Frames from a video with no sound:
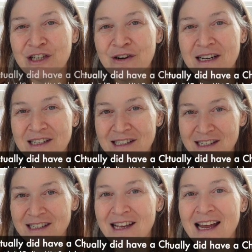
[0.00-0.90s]
year. I just
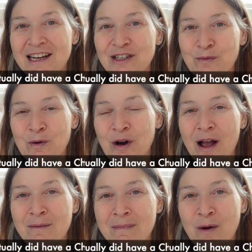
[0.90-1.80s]
decided to work
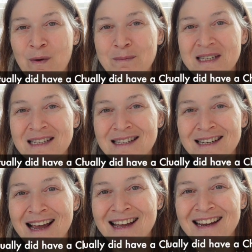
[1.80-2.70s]
on my whips
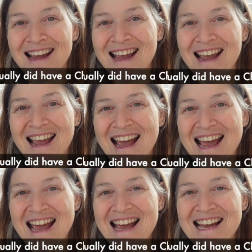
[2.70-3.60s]
instead.
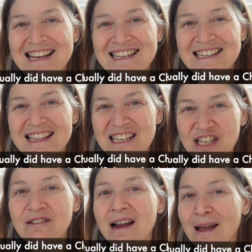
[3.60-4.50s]
And this
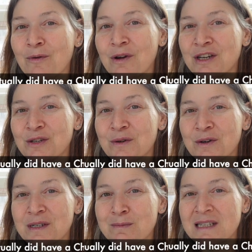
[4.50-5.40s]
year I am going to do a
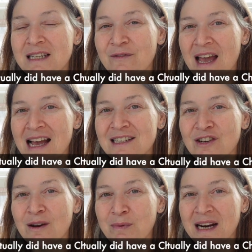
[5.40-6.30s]
Christmas Eve cast
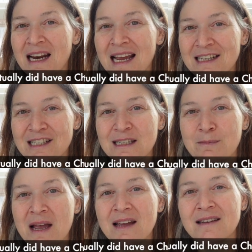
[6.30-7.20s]
on, but I'd like to
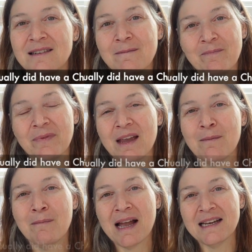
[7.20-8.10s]
spend
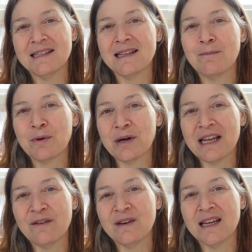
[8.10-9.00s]
my December
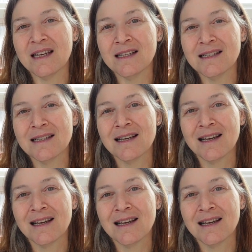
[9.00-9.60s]
evenings